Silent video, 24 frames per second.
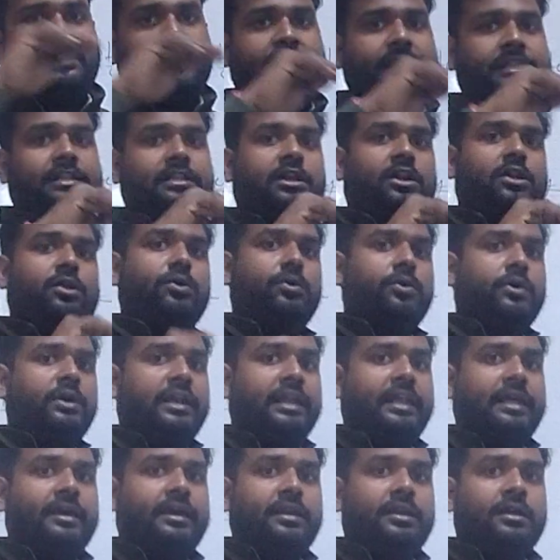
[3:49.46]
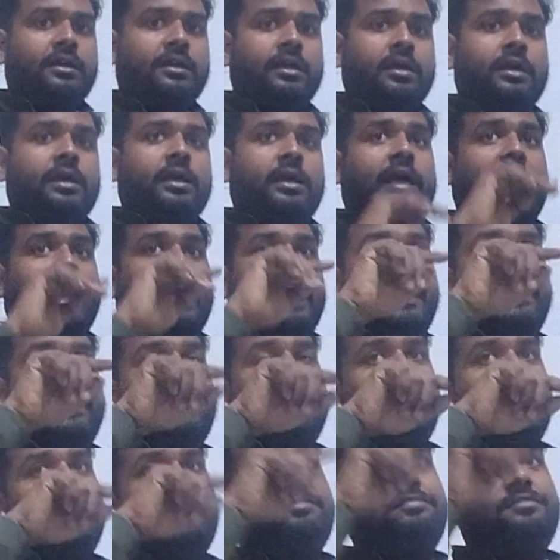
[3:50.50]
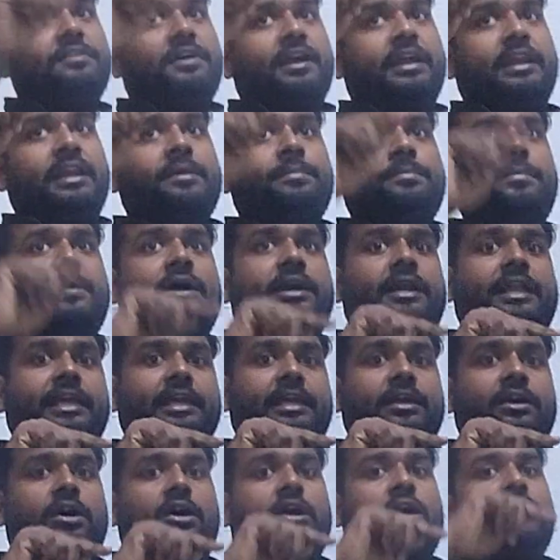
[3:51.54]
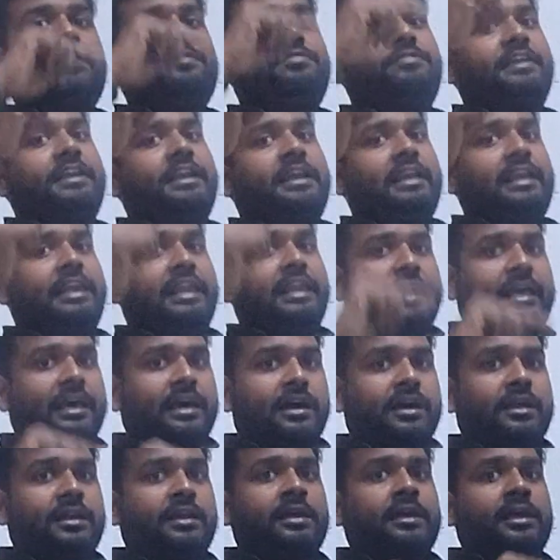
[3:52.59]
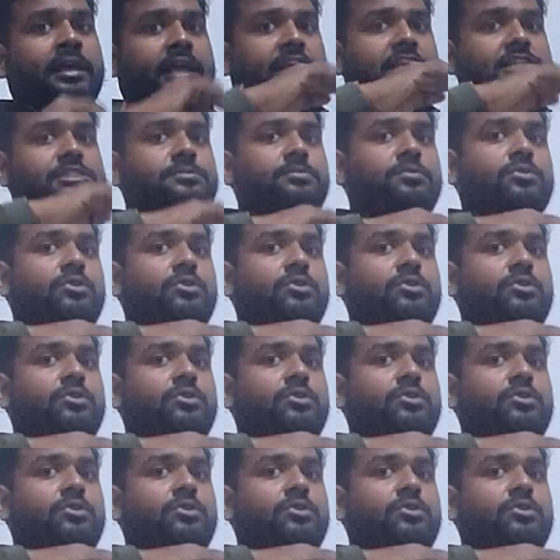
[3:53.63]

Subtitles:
than the lower layer, and if any body or if any layer is